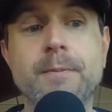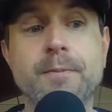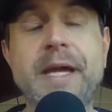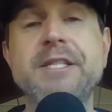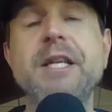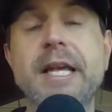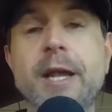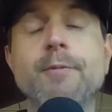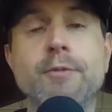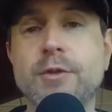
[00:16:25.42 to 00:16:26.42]

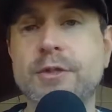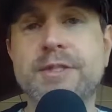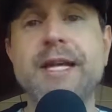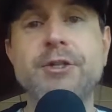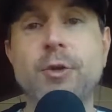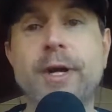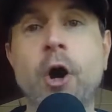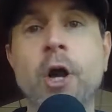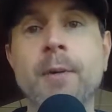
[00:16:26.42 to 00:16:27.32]
basically dead straight on